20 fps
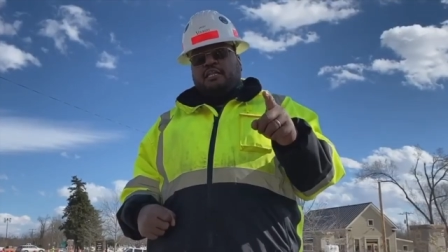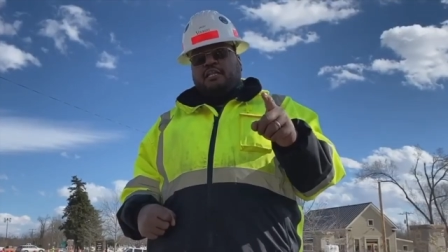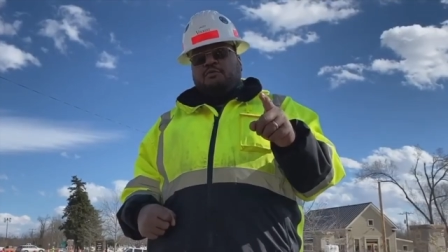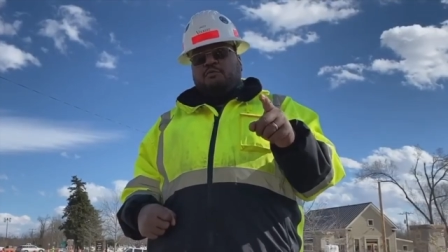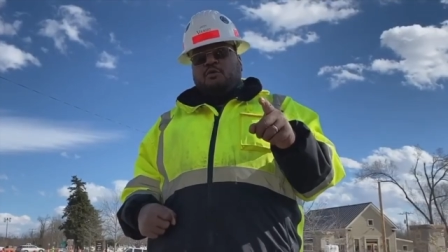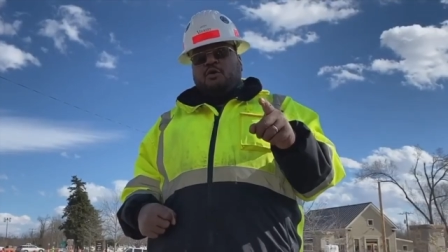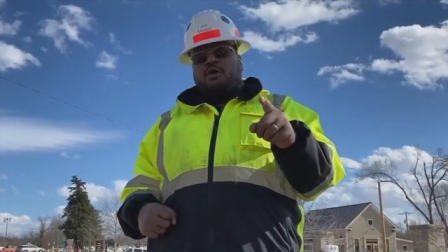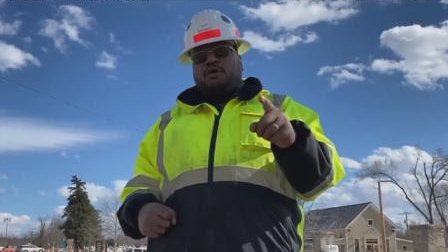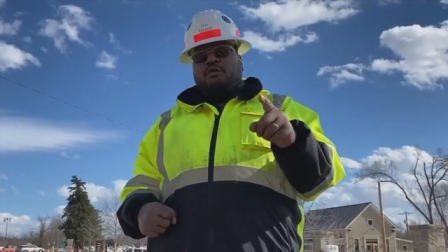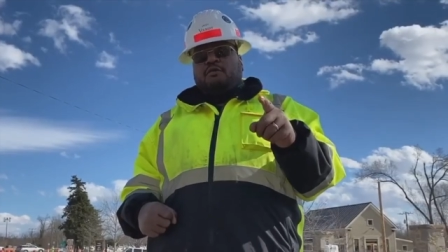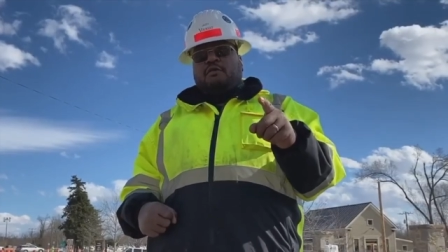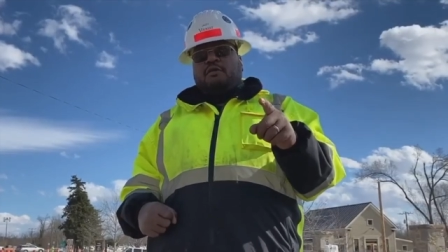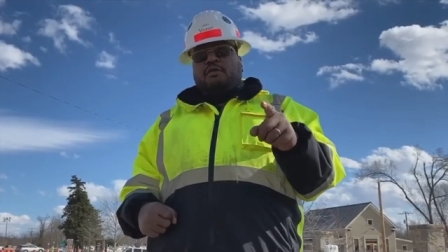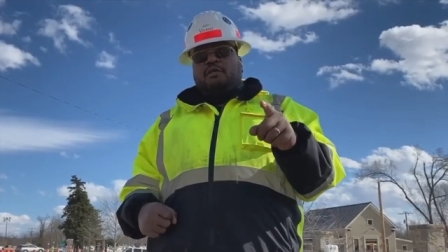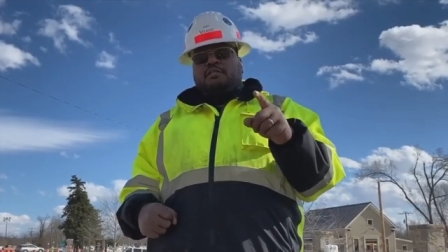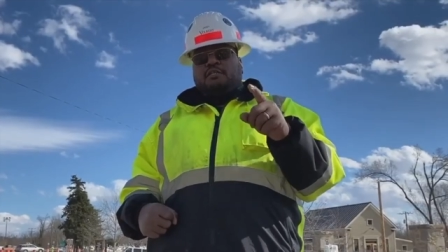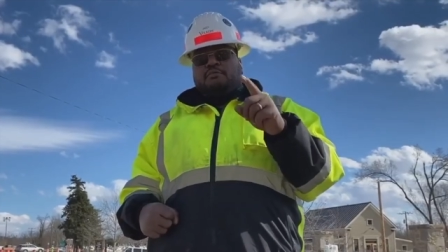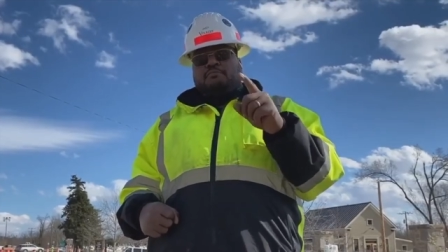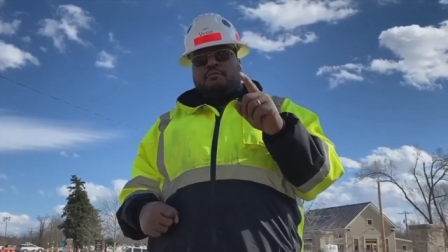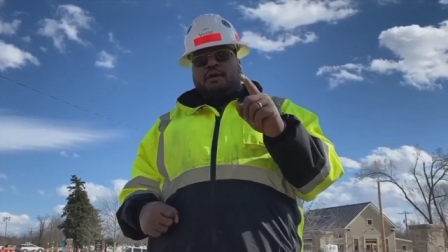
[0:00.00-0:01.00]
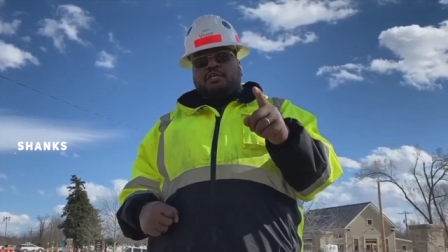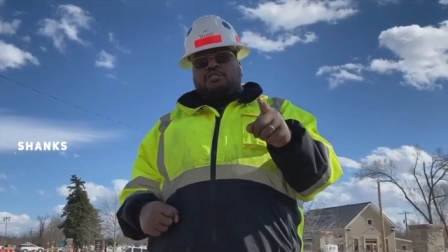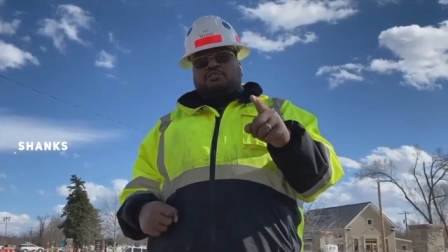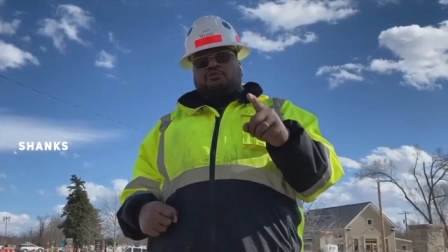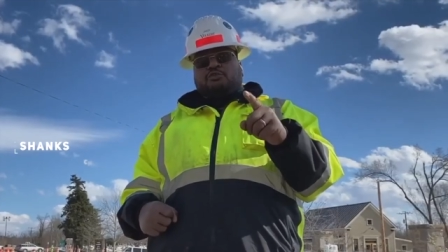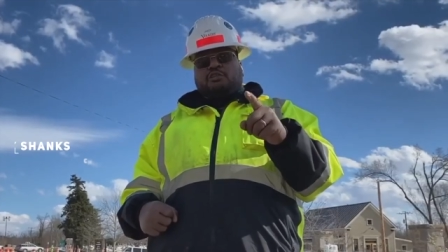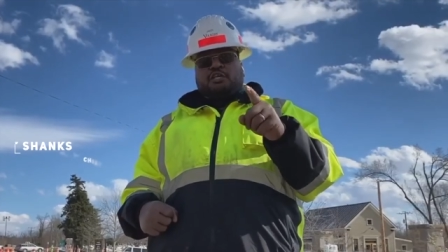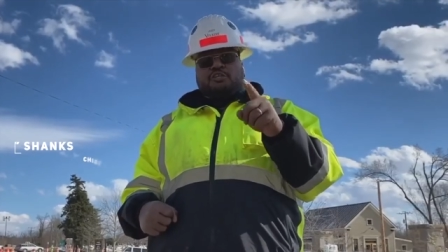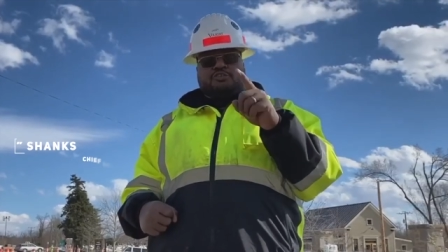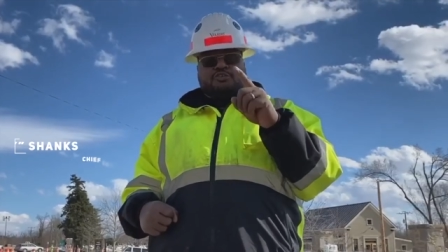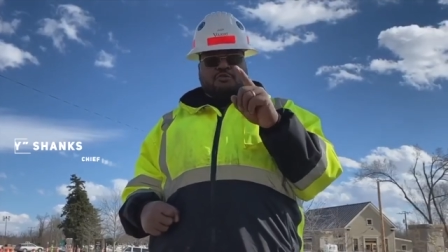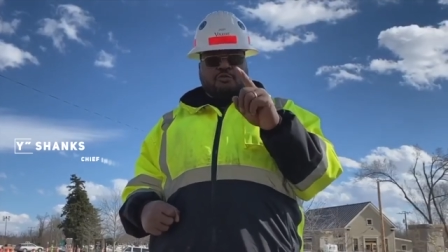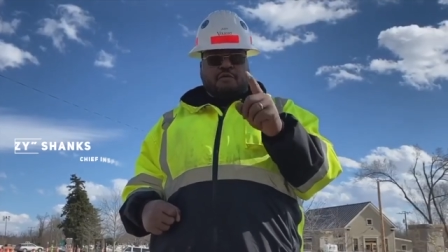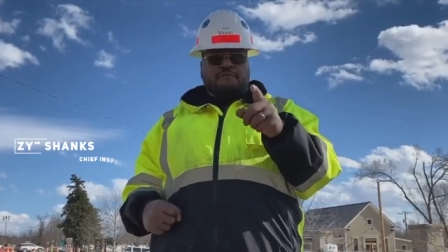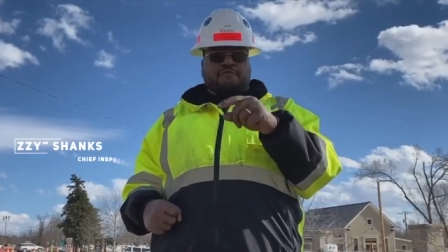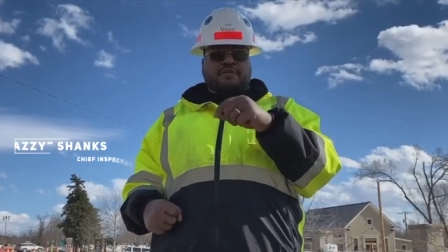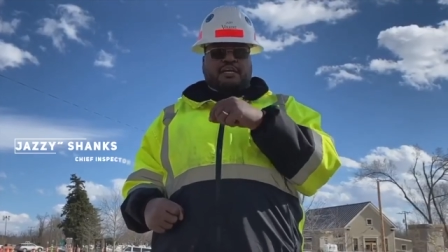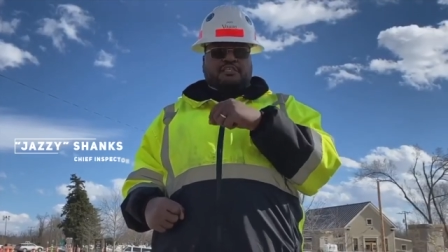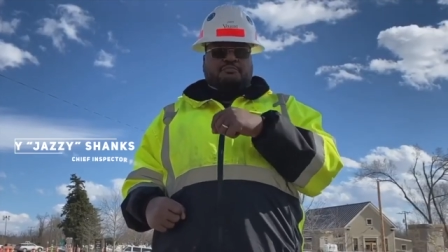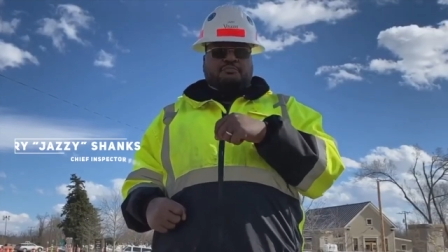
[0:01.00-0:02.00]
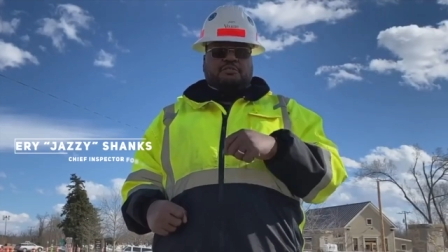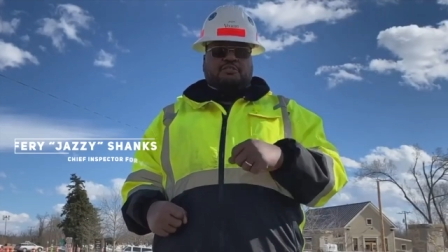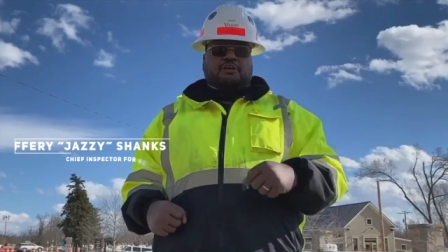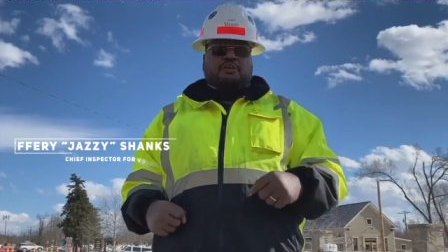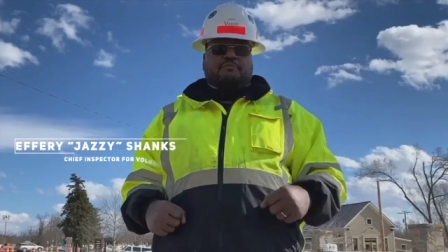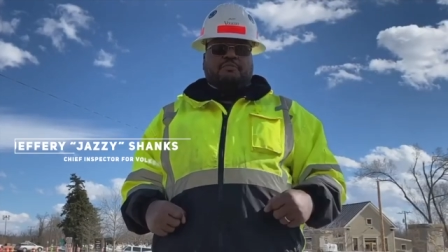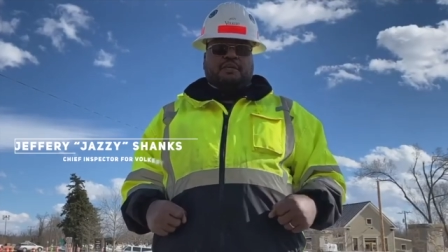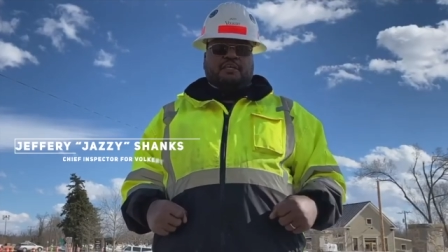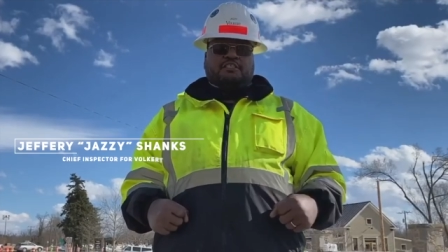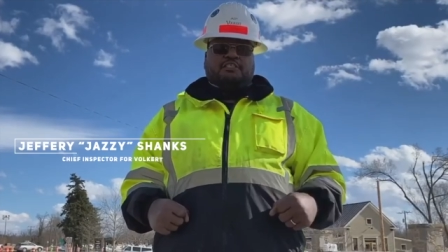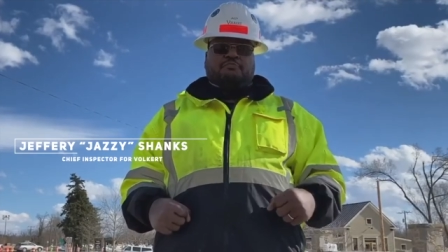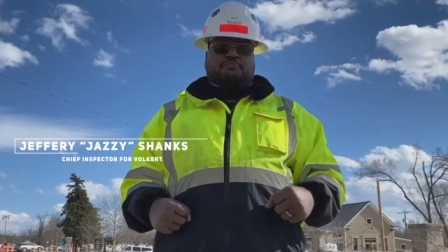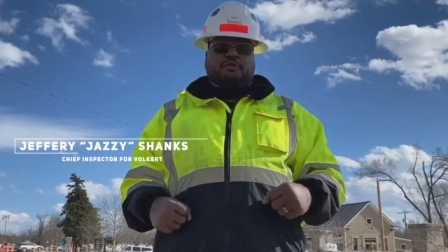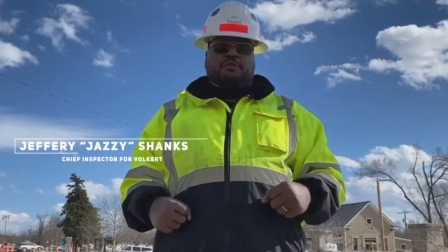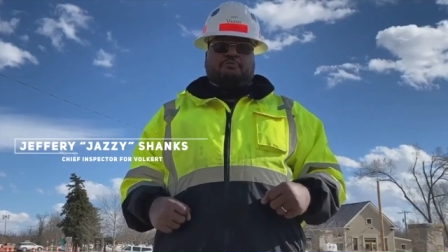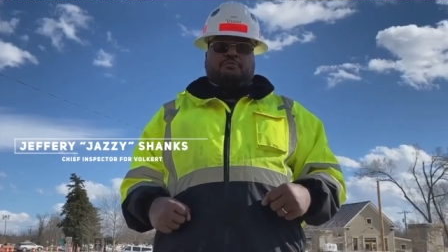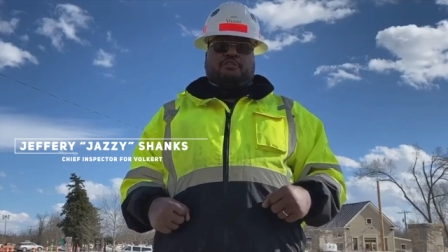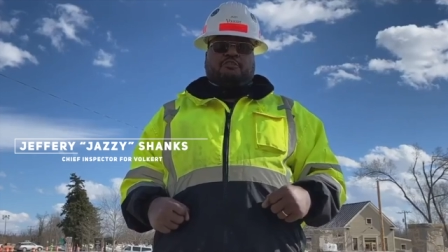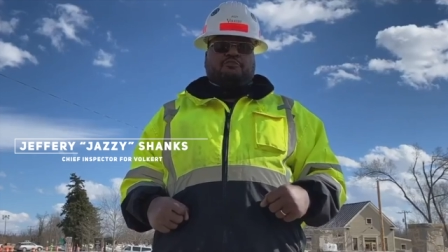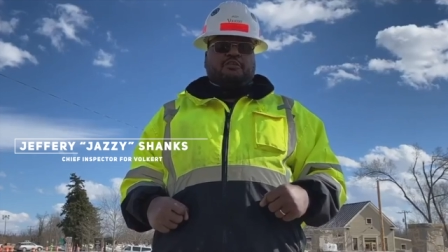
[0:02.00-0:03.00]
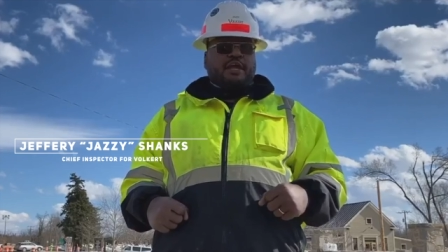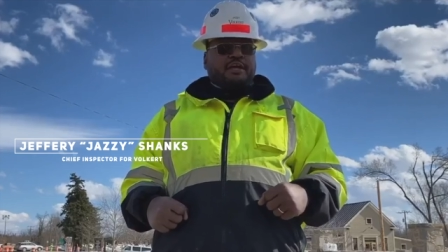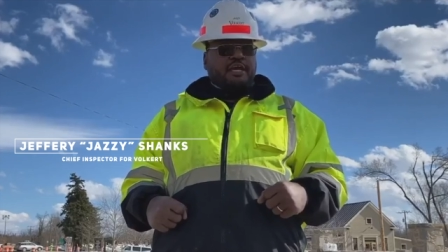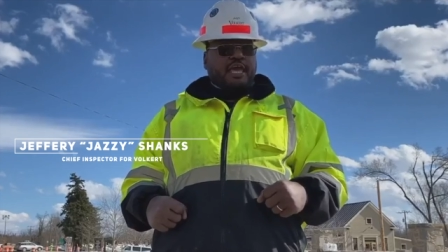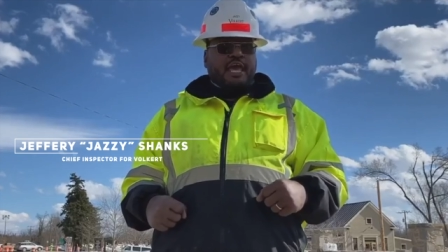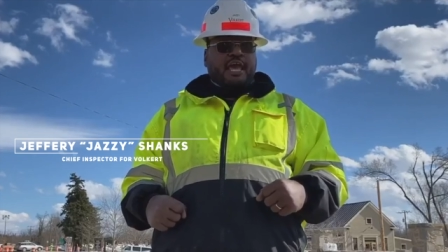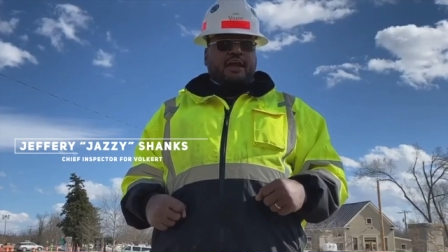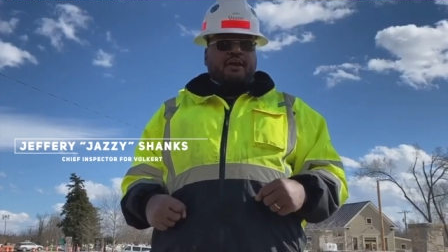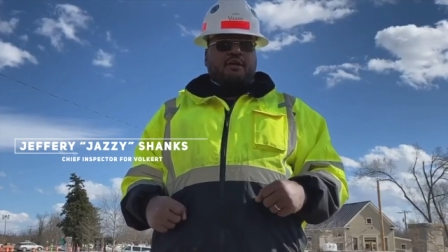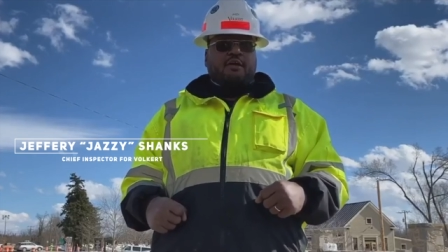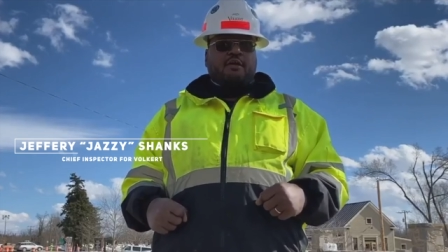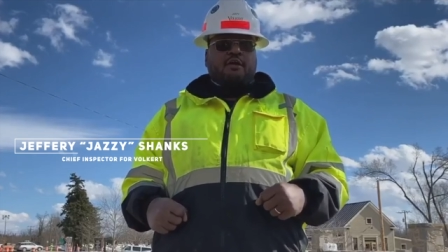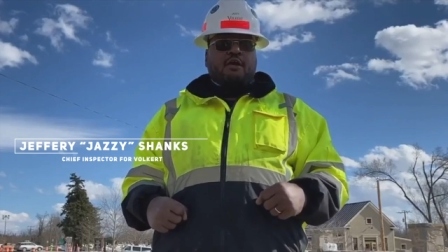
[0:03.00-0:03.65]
work to make sure that your investments are being spent with great care